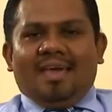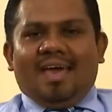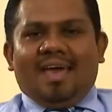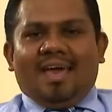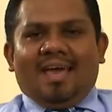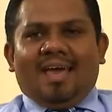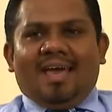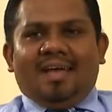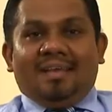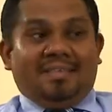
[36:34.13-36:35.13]

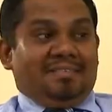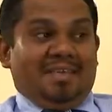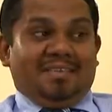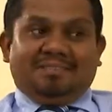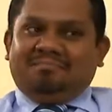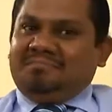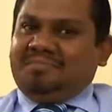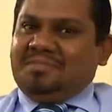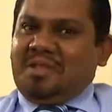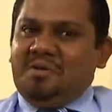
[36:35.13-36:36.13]
And he says,
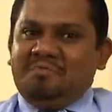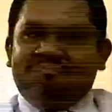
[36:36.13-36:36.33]
nope,